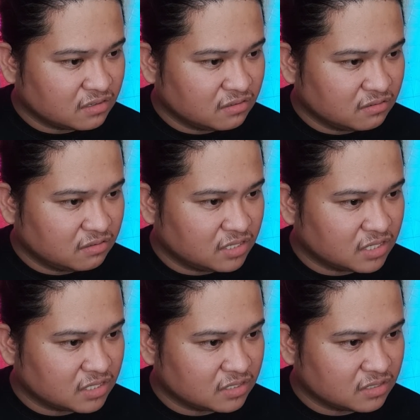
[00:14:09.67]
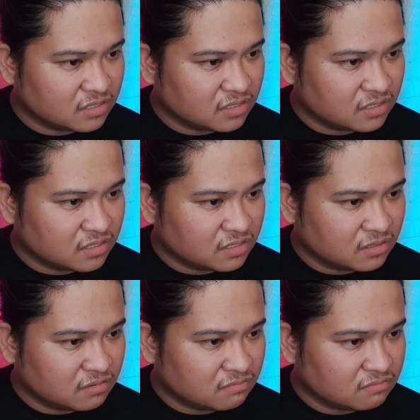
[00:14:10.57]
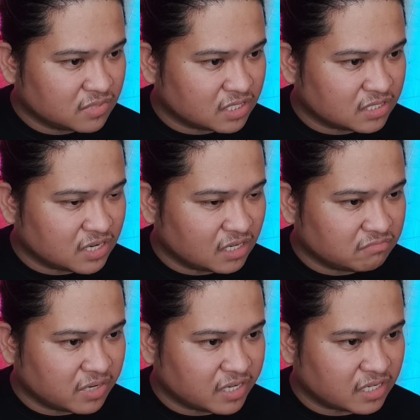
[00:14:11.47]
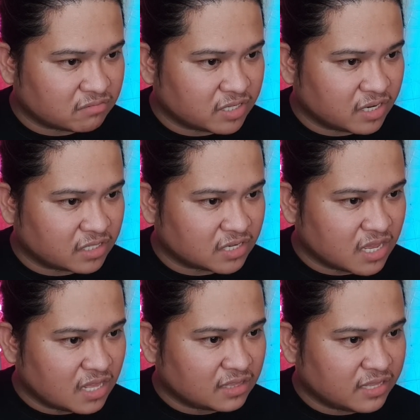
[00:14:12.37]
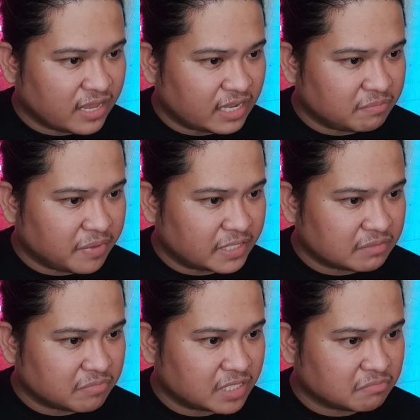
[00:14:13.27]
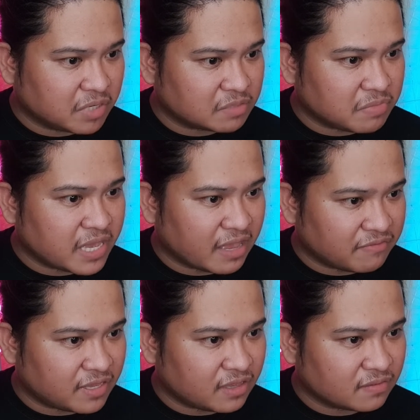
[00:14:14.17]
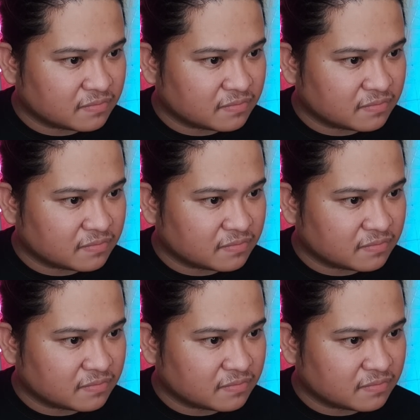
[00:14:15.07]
Oof. My God, my God, my God. The headpiece, it must be heavy.